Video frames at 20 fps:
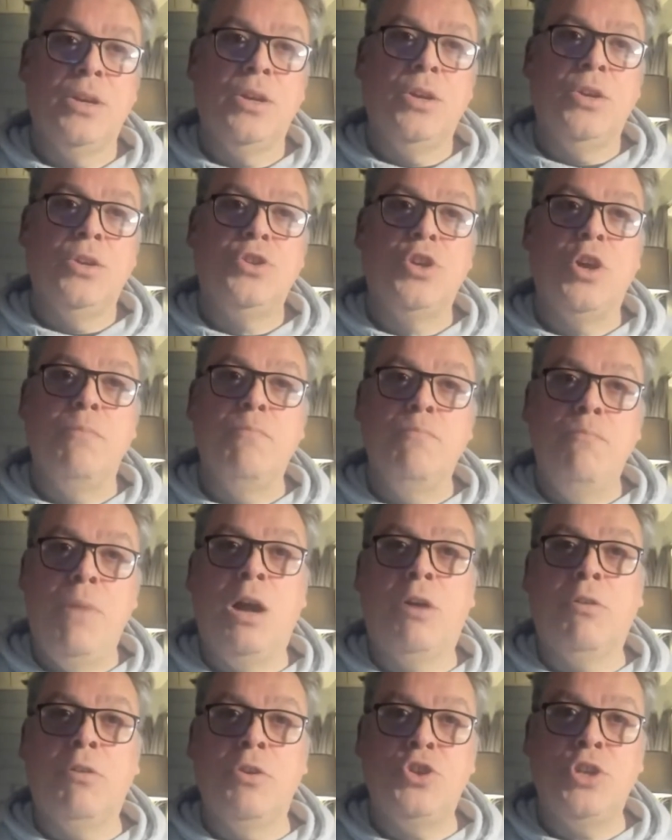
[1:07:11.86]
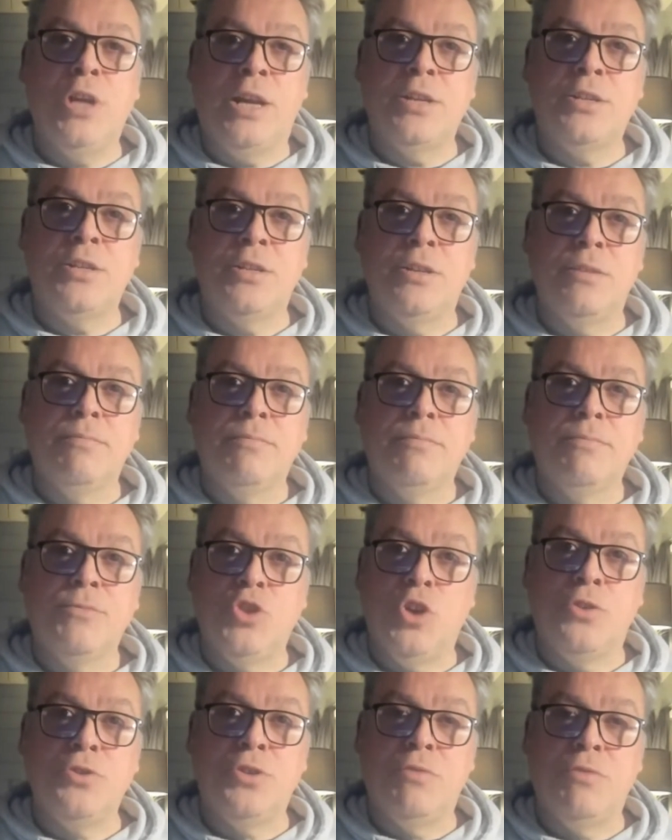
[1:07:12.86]
So Margaret Johnson,
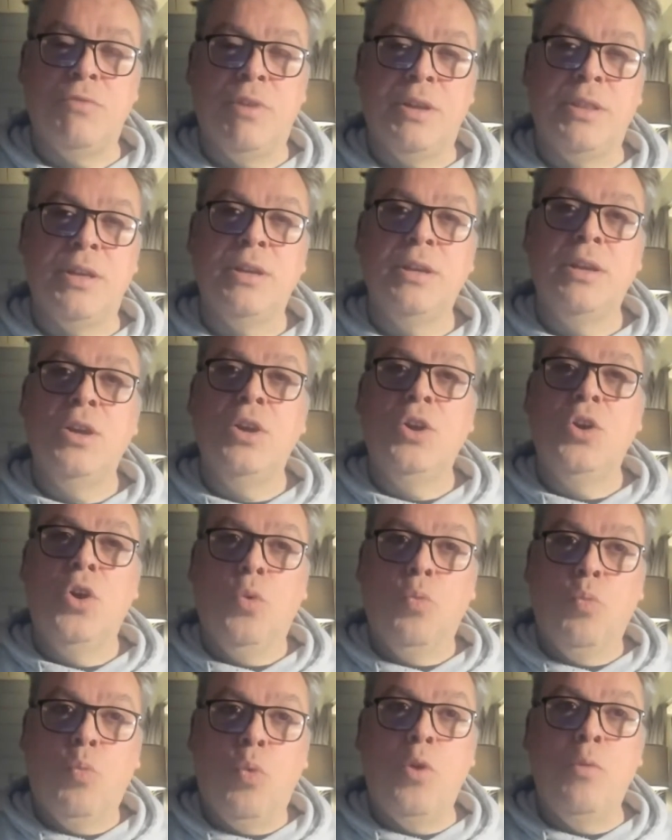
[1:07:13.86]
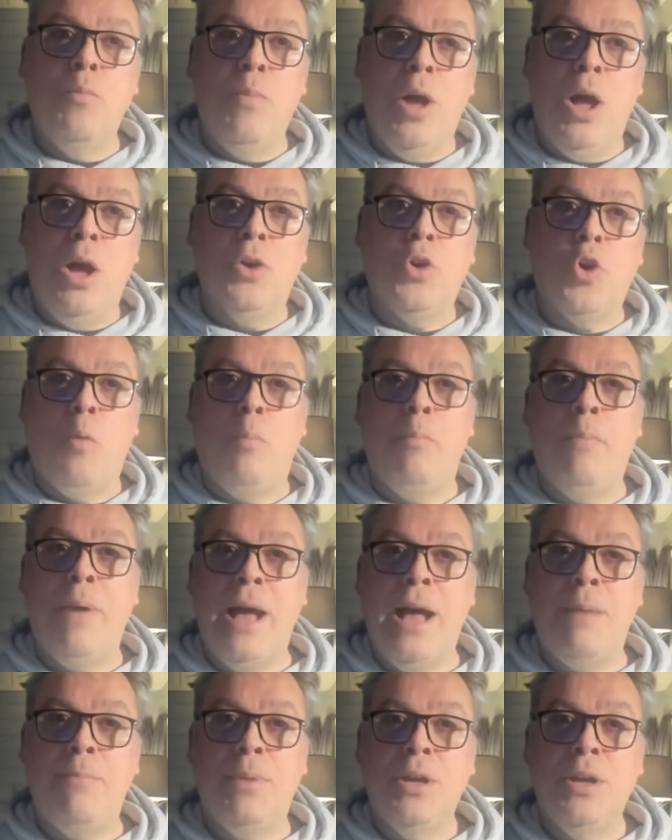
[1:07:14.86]
1 mark or
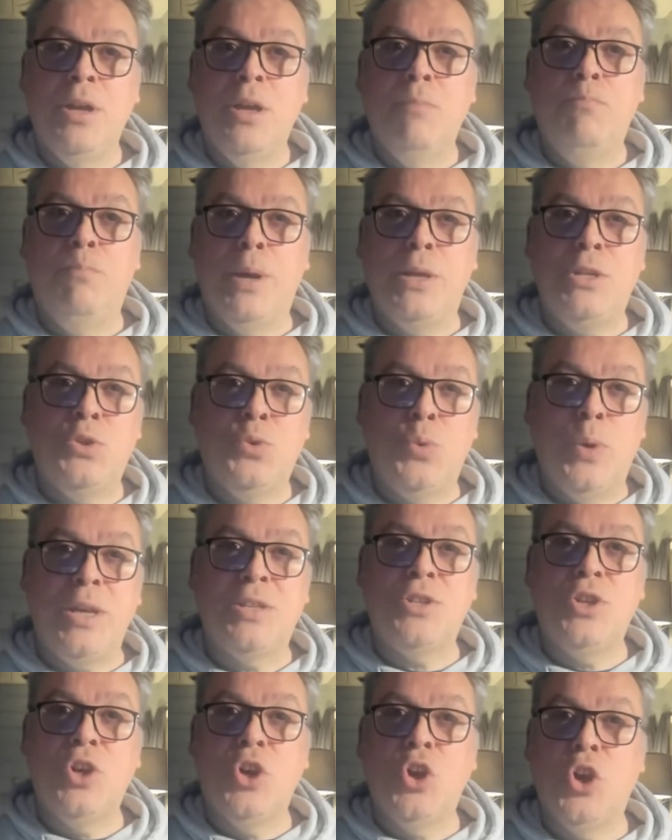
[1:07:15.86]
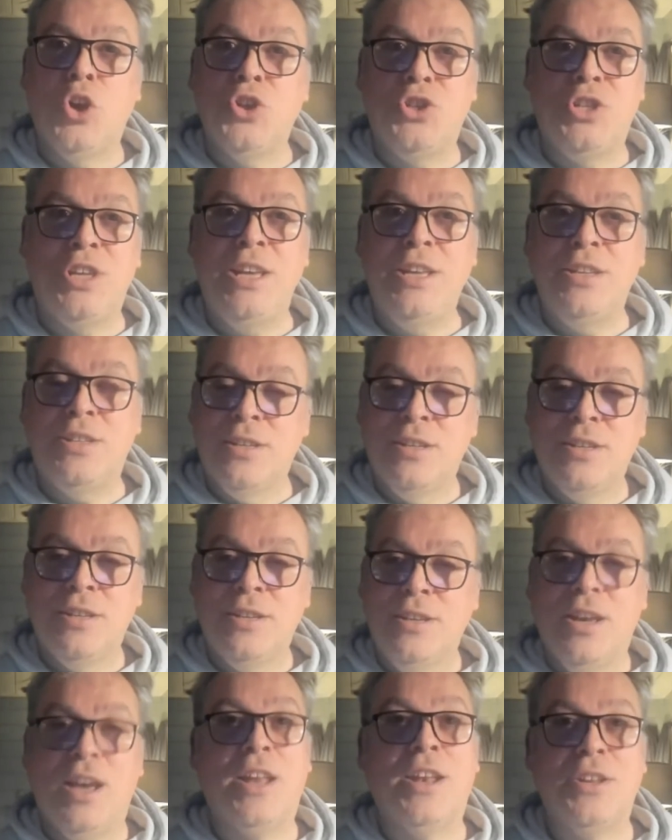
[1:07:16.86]
pap betwixt her seat
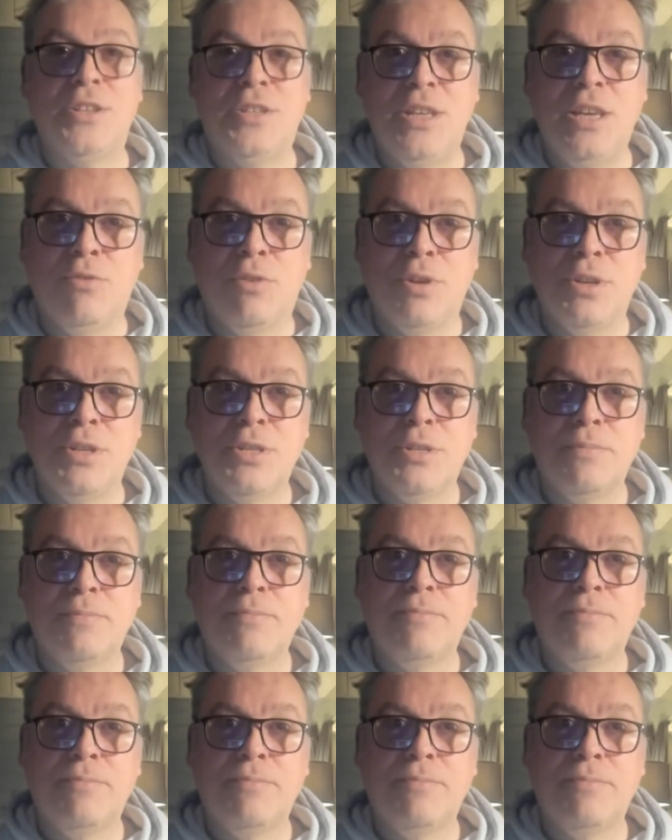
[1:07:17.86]
and her secrets.